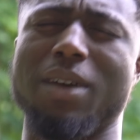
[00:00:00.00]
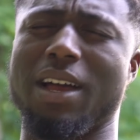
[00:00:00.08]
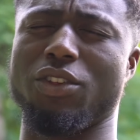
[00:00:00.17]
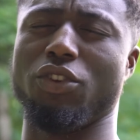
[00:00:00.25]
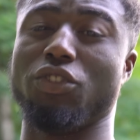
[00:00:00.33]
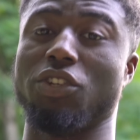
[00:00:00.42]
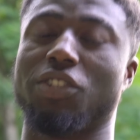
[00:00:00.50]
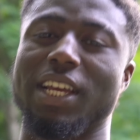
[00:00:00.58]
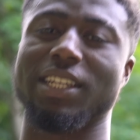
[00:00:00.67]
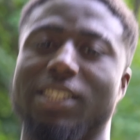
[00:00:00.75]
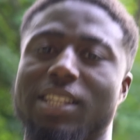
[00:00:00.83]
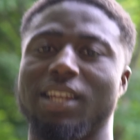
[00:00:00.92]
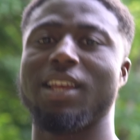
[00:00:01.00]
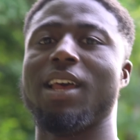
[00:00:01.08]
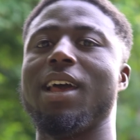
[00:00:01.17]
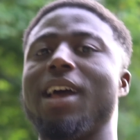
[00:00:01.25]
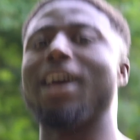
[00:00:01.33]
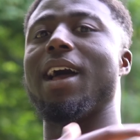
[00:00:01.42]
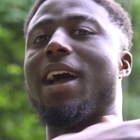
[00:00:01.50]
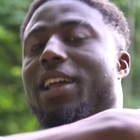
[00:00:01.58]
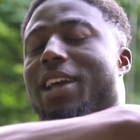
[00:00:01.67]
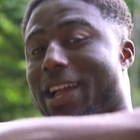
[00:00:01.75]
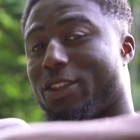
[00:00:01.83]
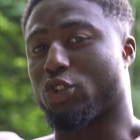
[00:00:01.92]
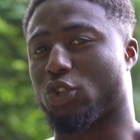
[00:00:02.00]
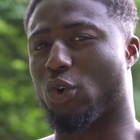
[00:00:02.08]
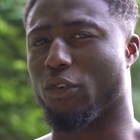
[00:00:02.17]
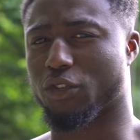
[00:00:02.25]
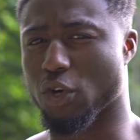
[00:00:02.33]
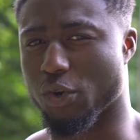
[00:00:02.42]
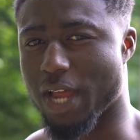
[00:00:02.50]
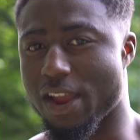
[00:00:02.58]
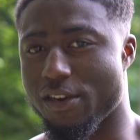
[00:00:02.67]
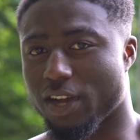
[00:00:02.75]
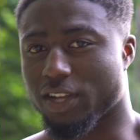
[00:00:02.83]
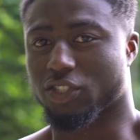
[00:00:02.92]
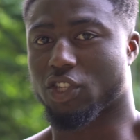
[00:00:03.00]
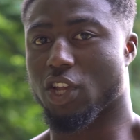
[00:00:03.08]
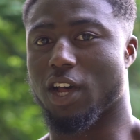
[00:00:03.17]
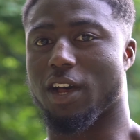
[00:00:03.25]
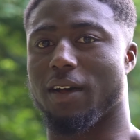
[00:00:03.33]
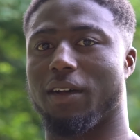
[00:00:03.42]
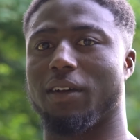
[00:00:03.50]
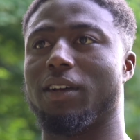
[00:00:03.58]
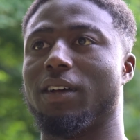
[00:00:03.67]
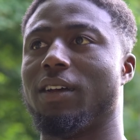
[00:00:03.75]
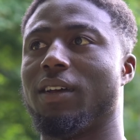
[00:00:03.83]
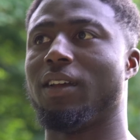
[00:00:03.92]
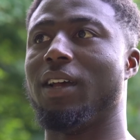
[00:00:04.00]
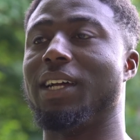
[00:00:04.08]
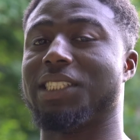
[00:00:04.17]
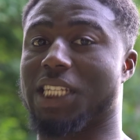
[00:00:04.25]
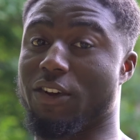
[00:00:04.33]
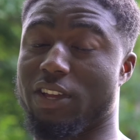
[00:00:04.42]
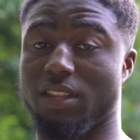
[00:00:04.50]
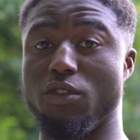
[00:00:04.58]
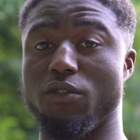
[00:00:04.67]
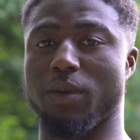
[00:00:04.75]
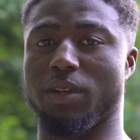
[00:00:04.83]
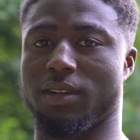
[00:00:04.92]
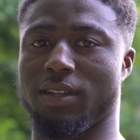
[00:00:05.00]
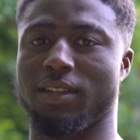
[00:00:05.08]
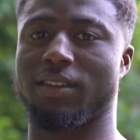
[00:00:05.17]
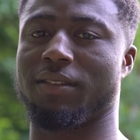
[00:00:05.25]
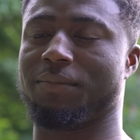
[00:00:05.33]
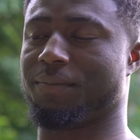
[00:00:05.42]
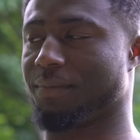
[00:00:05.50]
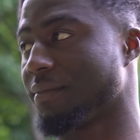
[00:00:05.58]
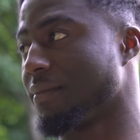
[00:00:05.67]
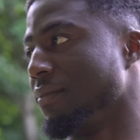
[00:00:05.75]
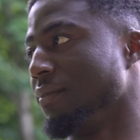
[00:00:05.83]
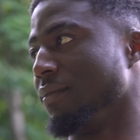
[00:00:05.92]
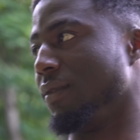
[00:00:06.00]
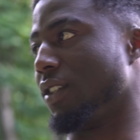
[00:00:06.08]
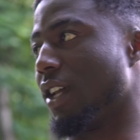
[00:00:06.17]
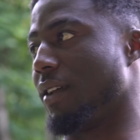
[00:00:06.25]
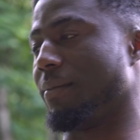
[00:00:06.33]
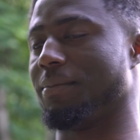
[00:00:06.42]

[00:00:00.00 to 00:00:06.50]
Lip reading: You're using your chest and your sort of shoulder area to direct the movement. Okay.